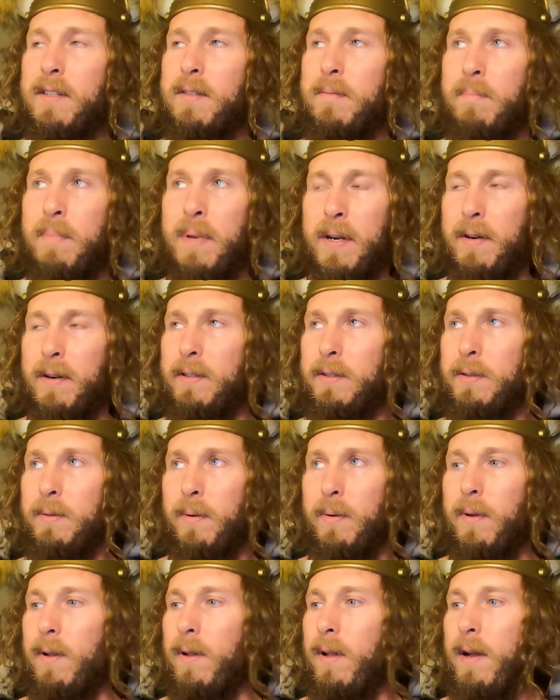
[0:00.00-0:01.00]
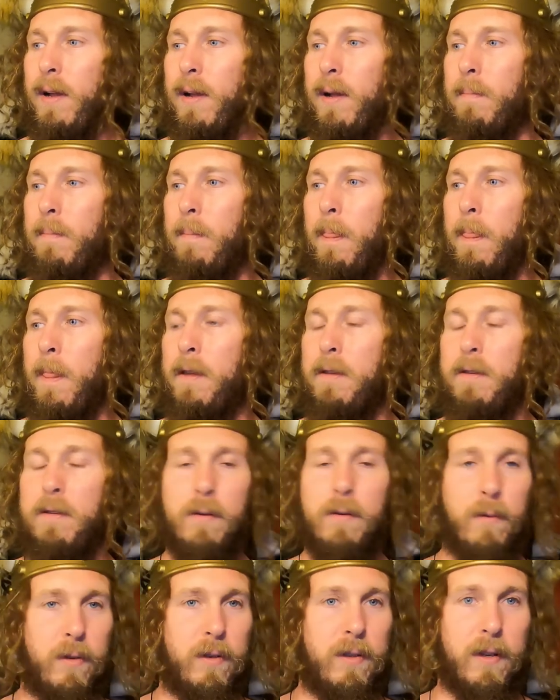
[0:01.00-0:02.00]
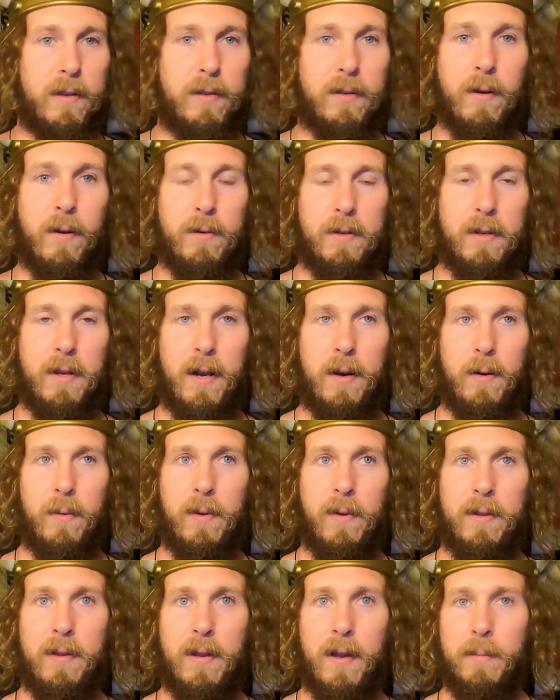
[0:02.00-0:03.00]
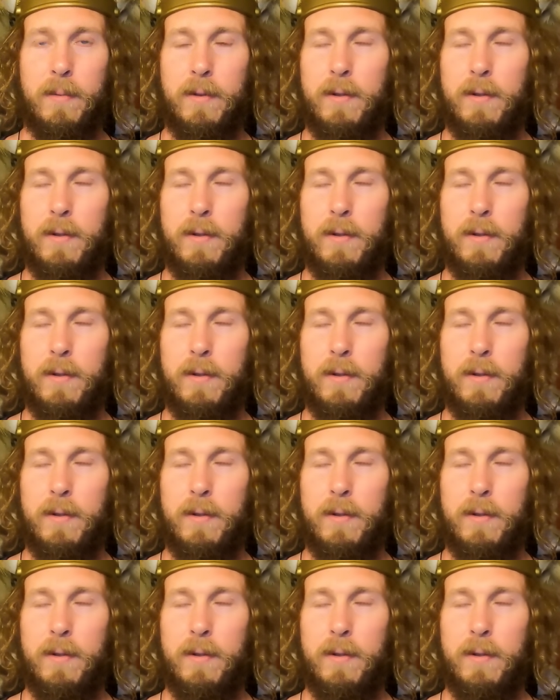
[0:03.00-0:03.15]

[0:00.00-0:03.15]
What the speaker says: spiritual use associated with them.